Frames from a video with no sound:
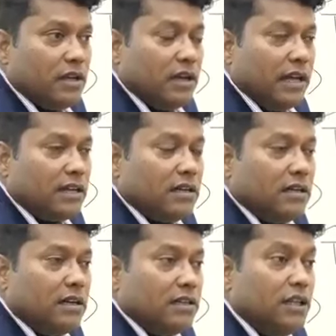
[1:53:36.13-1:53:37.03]
like
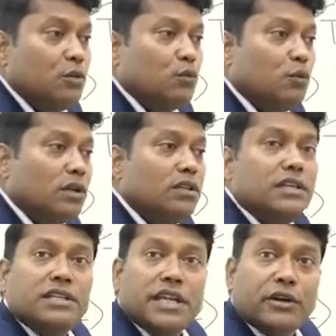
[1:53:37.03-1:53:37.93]
then what the
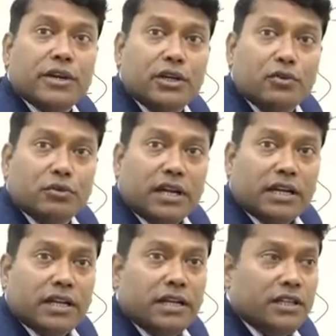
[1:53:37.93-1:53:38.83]
Niti Aayog can do?
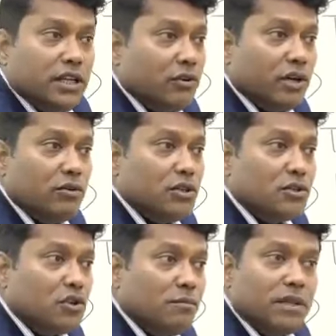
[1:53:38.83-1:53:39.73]
That Niti Aayog cannot
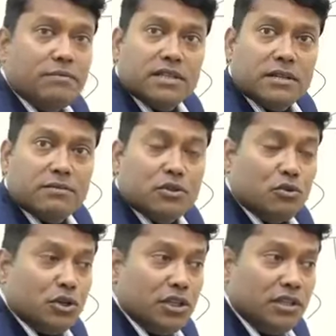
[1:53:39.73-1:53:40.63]
stop themselves. So
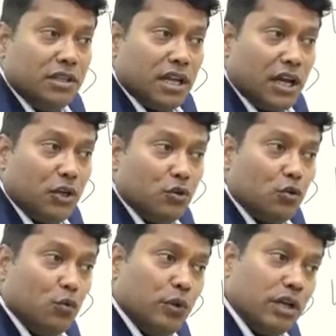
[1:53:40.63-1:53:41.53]
Niti
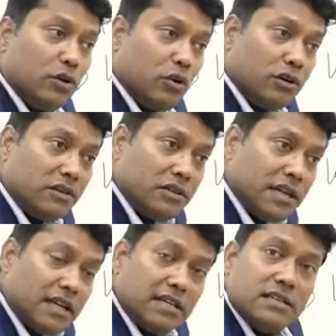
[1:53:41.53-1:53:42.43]
Aayog will
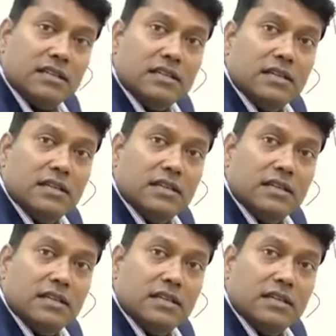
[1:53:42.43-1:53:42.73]
contact